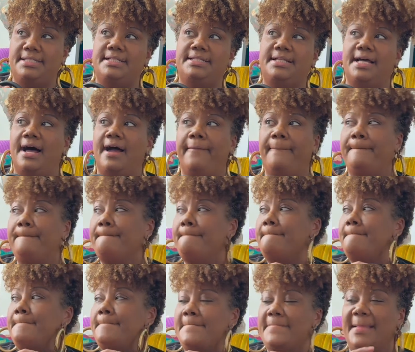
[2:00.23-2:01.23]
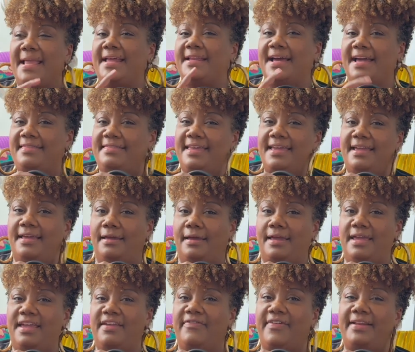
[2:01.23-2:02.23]
of time. And I think
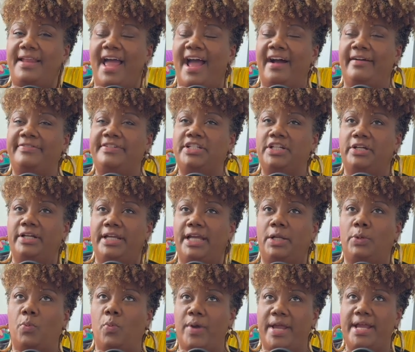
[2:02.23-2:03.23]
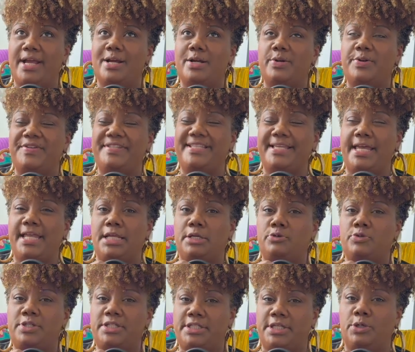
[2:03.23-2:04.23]
even after it wears,
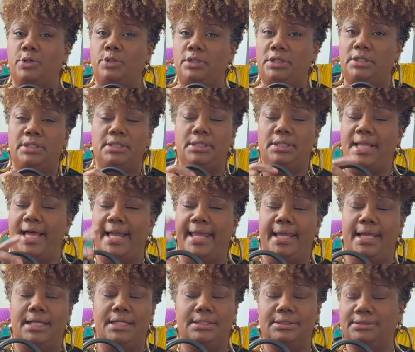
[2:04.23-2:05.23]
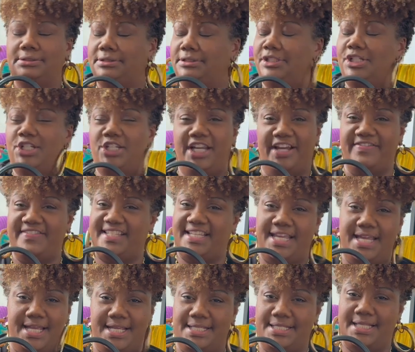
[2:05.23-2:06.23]
it'll still look like chef's
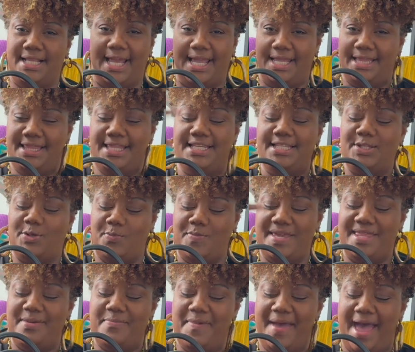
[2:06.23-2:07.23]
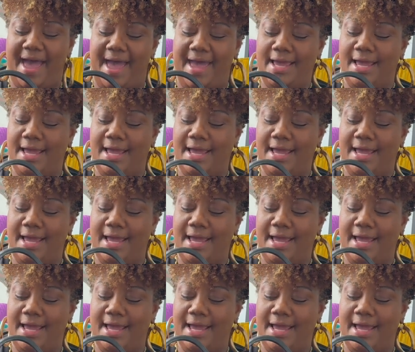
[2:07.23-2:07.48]
kiss. Like, this will be the bag.